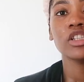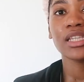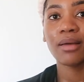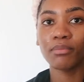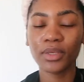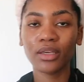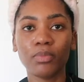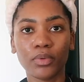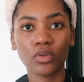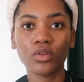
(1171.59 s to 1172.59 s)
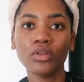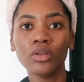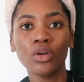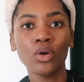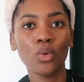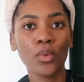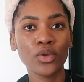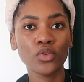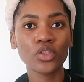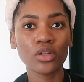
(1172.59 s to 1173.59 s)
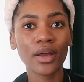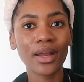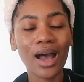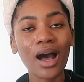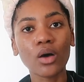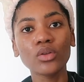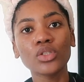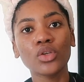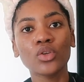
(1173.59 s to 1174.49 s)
For some people, when you start out,